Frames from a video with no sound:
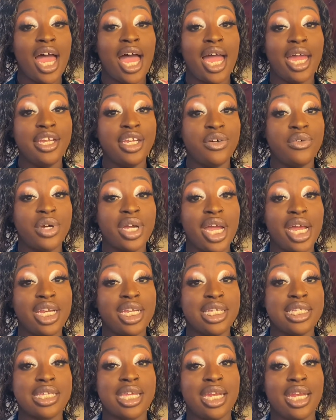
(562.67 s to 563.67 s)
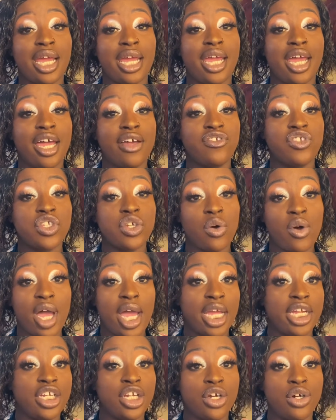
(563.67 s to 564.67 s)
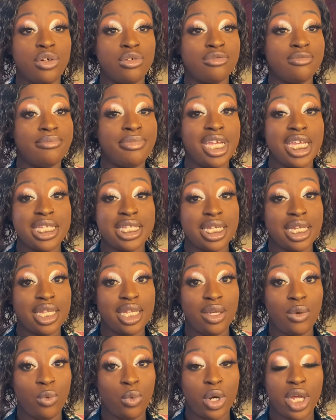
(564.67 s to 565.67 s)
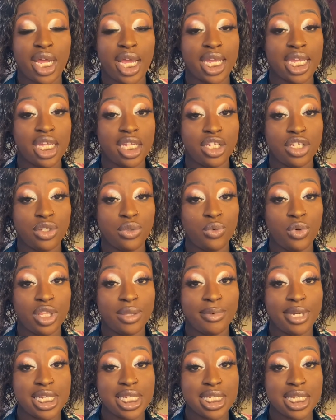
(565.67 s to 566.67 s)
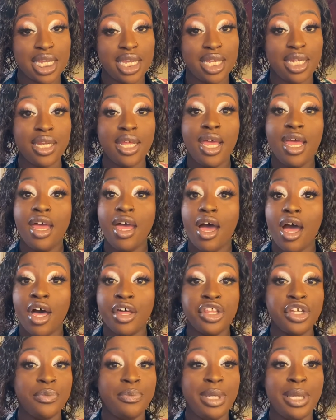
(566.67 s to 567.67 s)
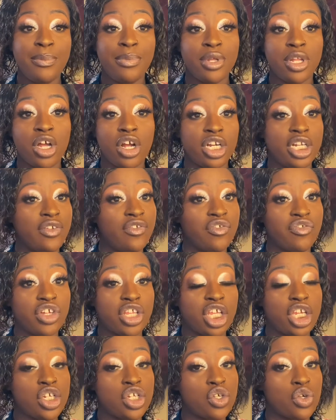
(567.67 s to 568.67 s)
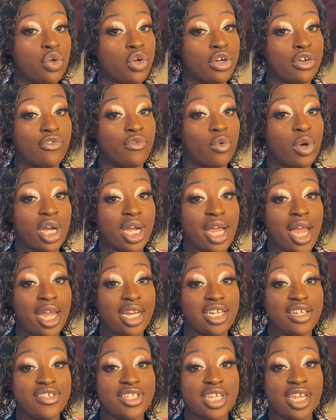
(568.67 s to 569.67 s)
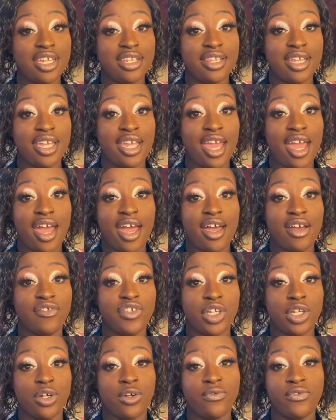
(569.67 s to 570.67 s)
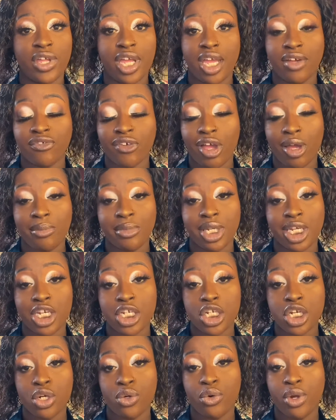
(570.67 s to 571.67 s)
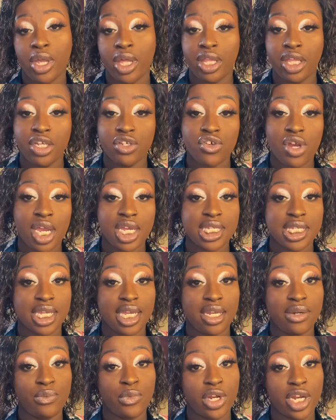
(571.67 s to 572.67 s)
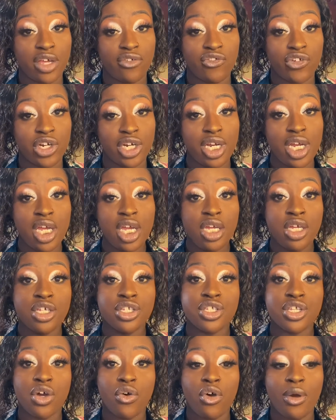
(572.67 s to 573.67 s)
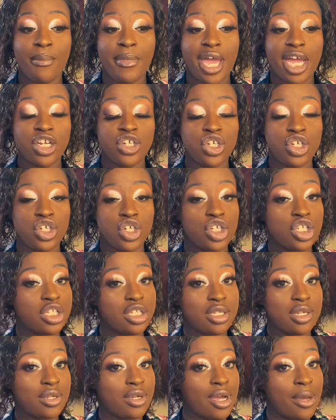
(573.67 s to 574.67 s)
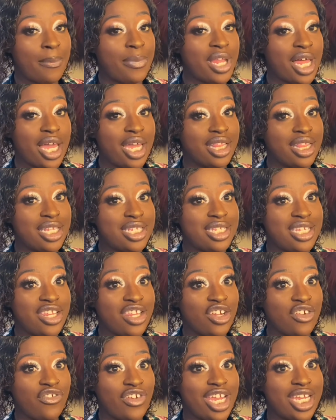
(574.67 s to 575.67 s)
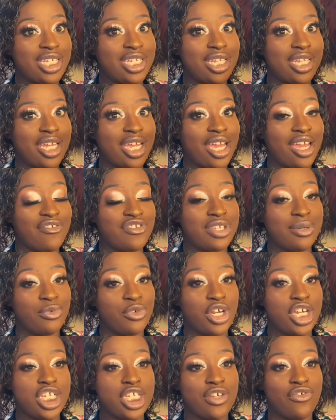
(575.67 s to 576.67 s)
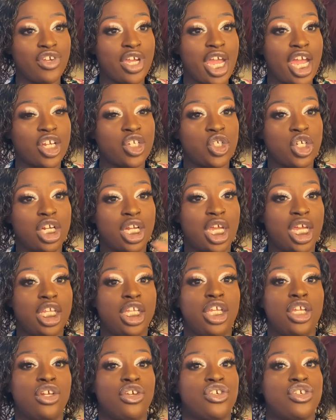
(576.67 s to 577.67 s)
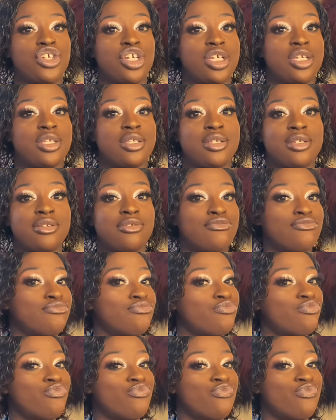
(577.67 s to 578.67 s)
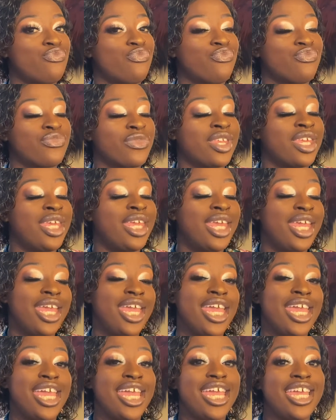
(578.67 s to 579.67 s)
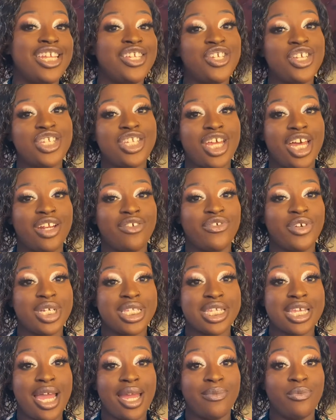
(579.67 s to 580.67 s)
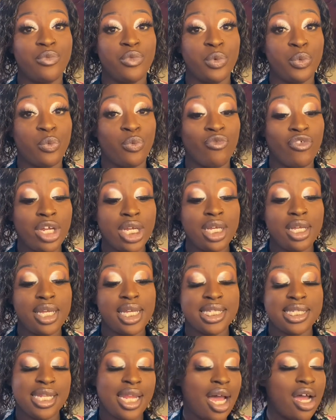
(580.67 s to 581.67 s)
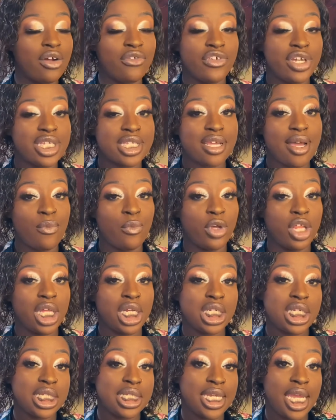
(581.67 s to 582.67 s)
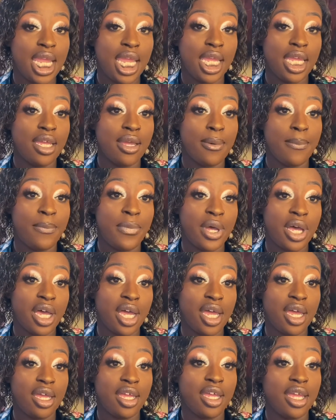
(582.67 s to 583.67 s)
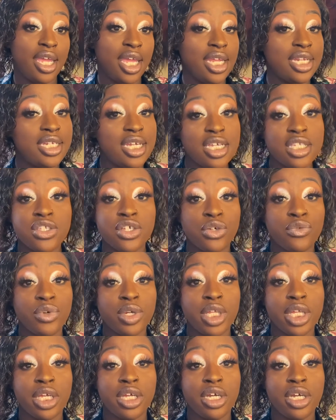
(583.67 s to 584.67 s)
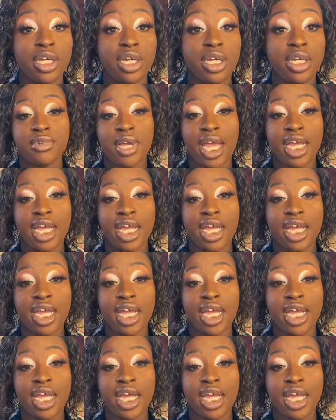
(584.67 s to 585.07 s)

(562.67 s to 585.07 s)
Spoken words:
I know what kind of skin I have, so I know basically what I can do with my skin. Other people aren't even really sure of what kind of skin they have, you know, if they have combination oily, dry skin, whatever. So imagine just applying this to their face and they have some crazy reaction and you're just... It's just not a risk it's not a risk I'm willing to take, but it does look really good.